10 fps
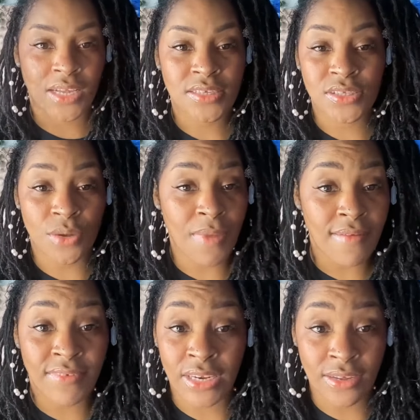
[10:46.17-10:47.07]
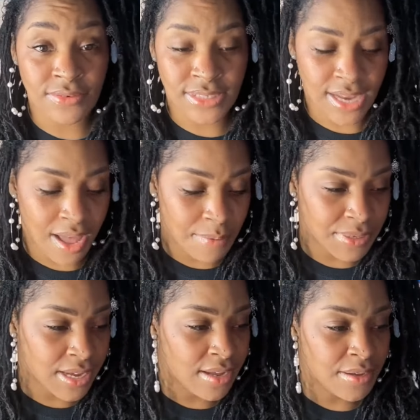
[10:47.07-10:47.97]
So my video stopped,
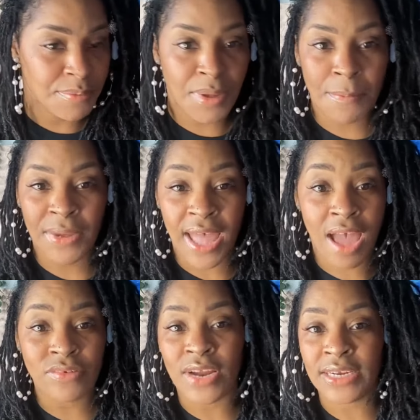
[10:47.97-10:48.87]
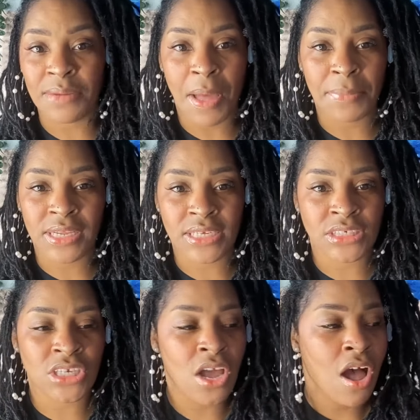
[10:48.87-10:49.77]
but after I did my
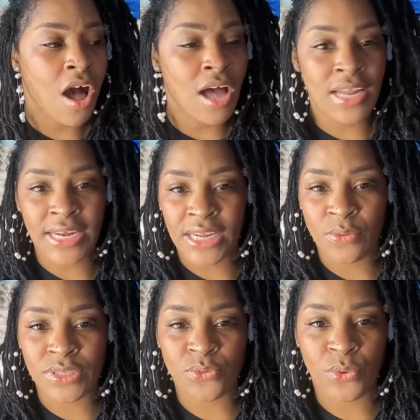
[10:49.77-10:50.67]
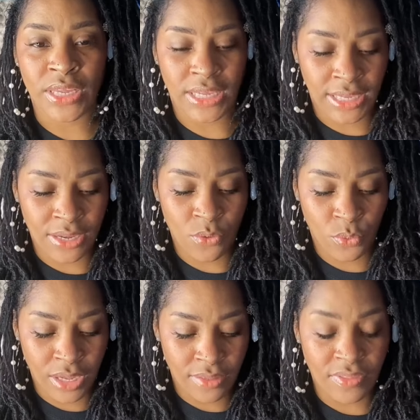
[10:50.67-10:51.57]
blush, all I did was went in
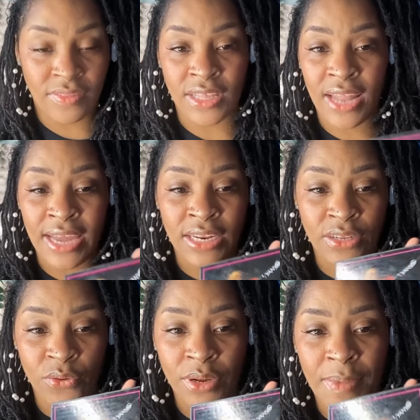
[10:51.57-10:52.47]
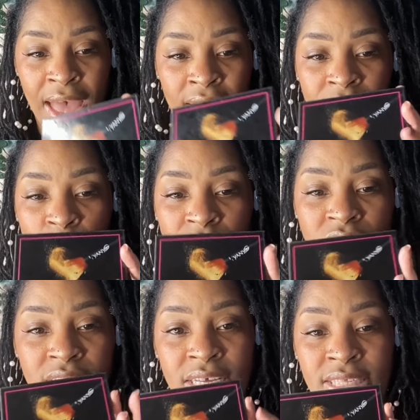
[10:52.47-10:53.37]
with the Light and Loaded palette,
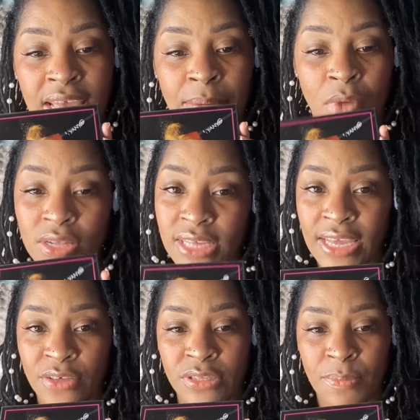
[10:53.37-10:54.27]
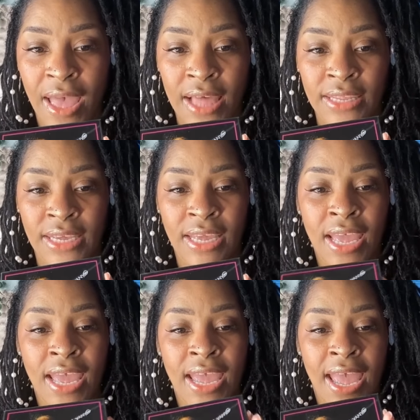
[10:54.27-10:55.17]
which is a multi-use palette.
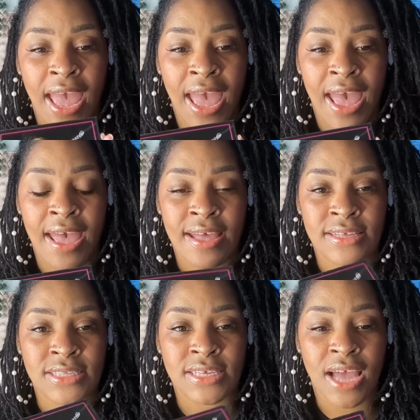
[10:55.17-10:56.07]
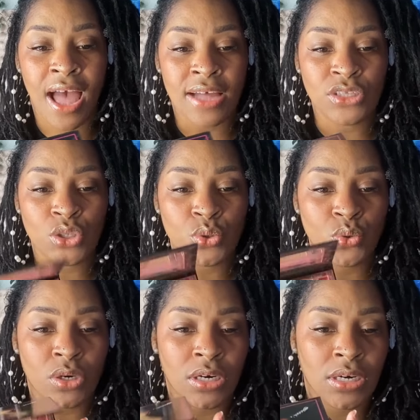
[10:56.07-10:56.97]
It has
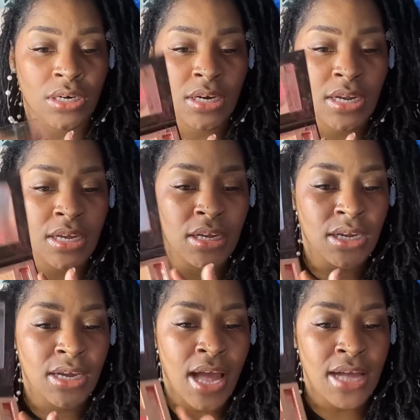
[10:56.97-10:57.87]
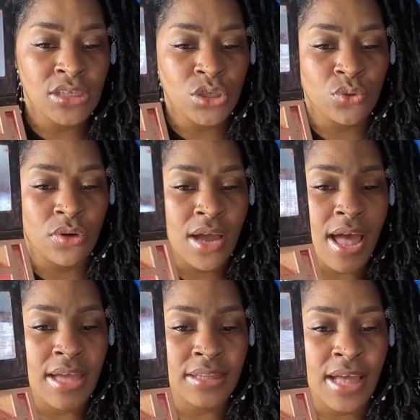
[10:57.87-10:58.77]
contour,
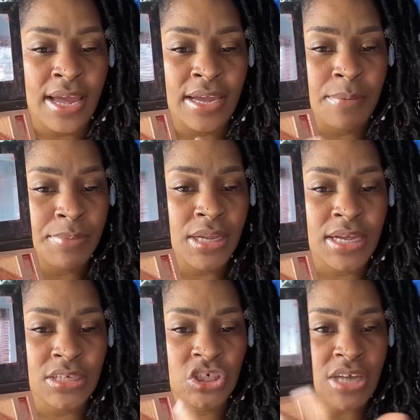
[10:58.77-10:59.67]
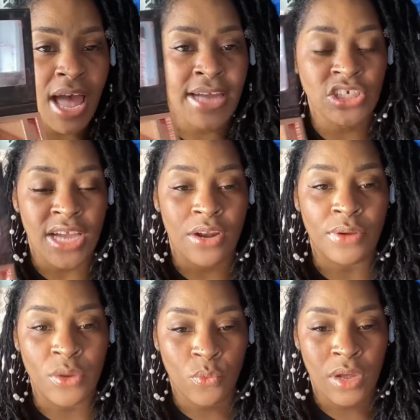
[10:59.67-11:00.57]
highlight, blush,
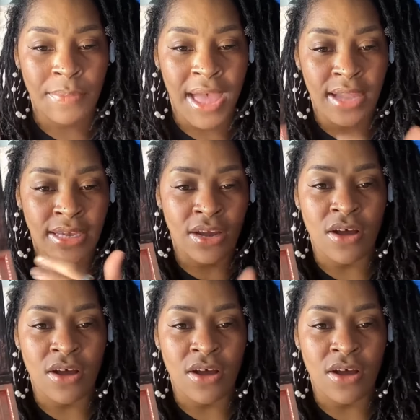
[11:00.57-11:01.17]
eyeshadow in one palette. It